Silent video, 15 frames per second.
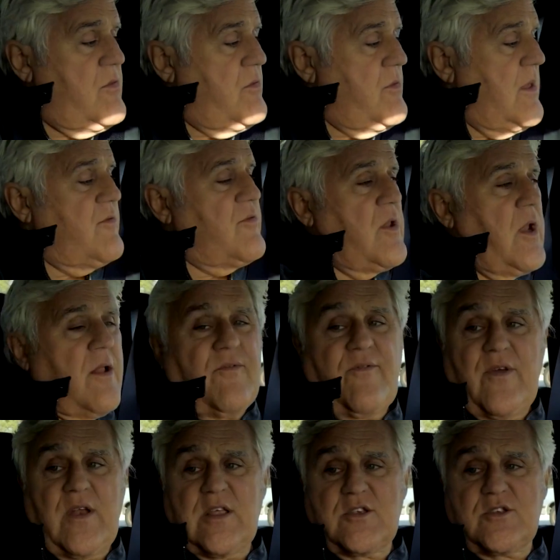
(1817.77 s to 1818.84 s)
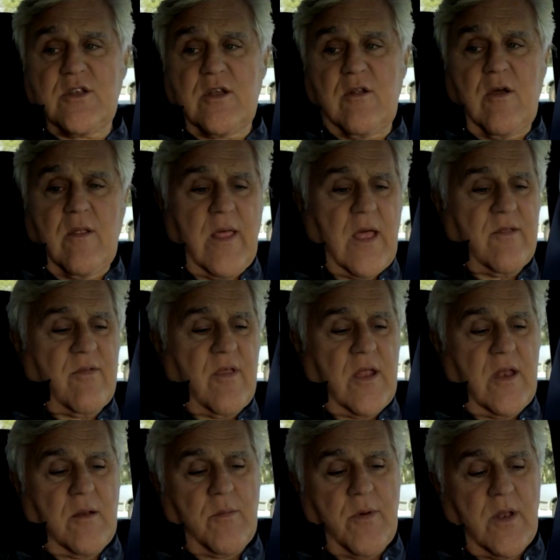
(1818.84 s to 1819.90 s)
things are not finished and right, all that's right. not
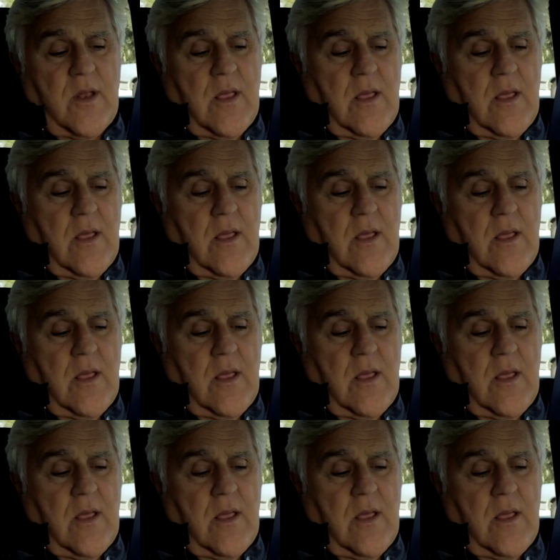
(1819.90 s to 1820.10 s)
in, but...